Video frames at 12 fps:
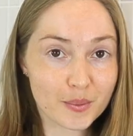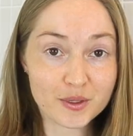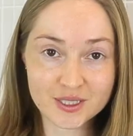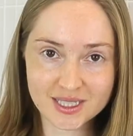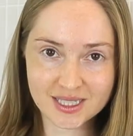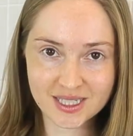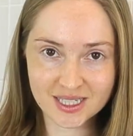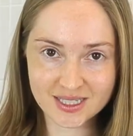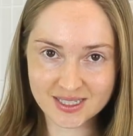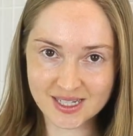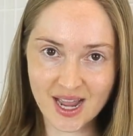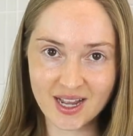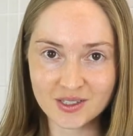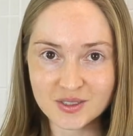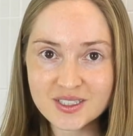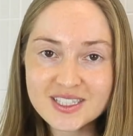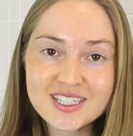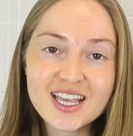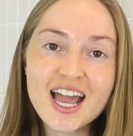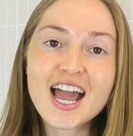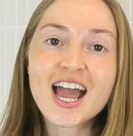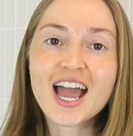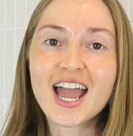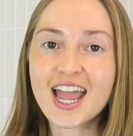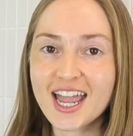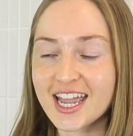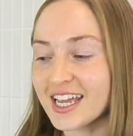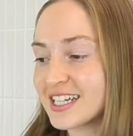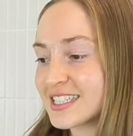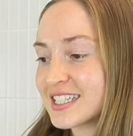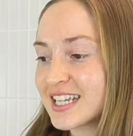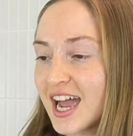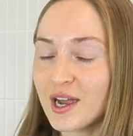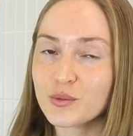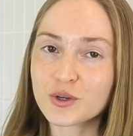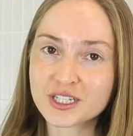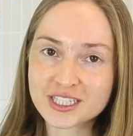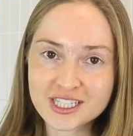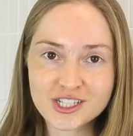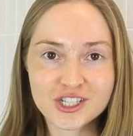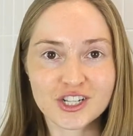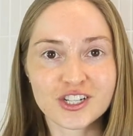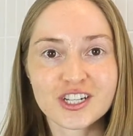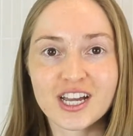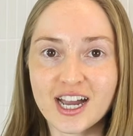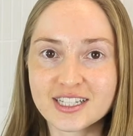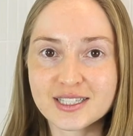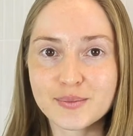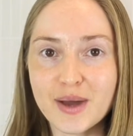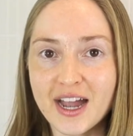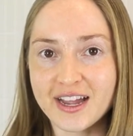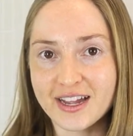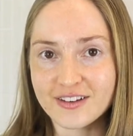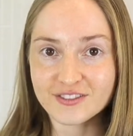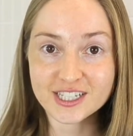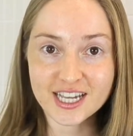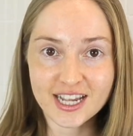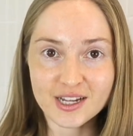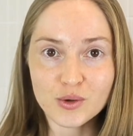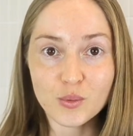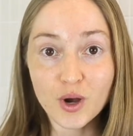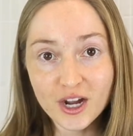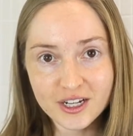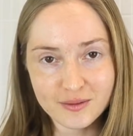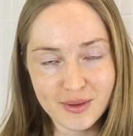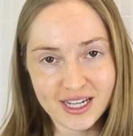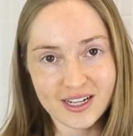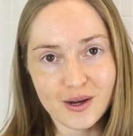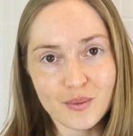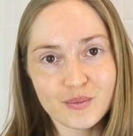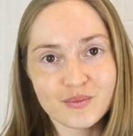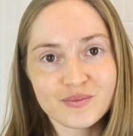pristine tiles, and I wanted to show you guys my everyday work makeup.